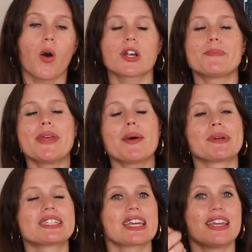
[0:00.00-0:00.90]
or to be
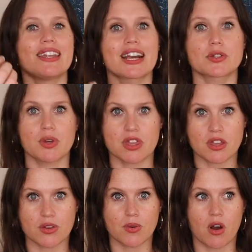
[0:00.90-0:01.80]
able to connect with
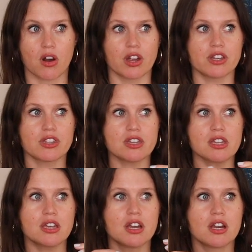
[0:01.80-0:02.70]
you on
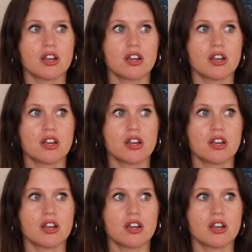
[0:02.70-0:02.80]
the